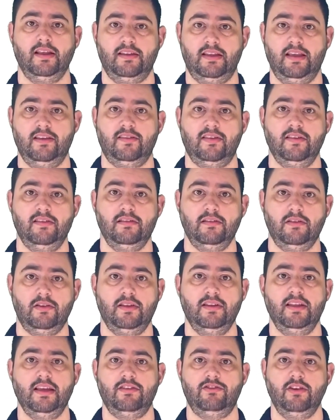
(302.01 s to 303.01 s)
decent
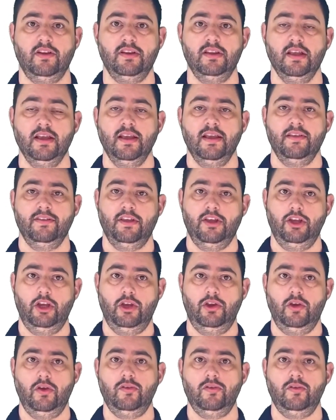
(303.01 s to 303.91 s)
condition, that you use